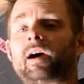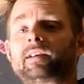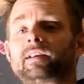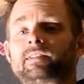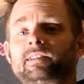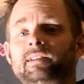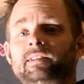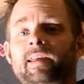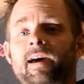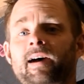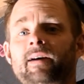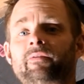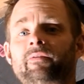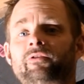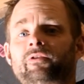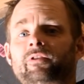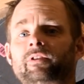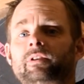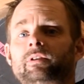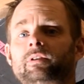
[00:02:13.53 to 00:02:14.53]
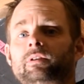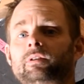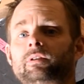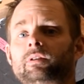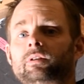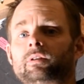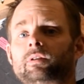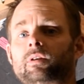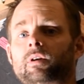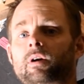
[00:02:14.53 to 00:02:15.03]
I did that
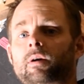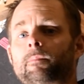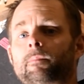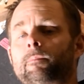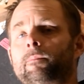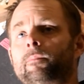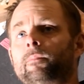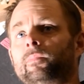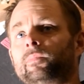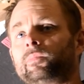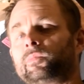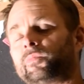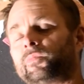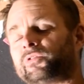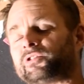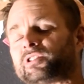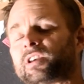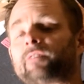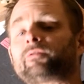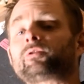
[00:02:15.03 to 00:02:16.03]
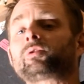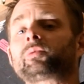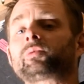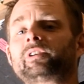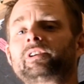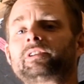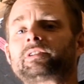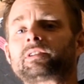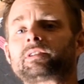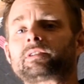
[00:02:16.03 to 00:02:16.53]
for several
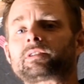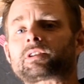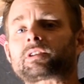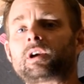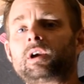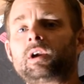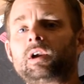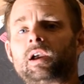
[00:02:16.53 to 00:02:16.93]
reasons,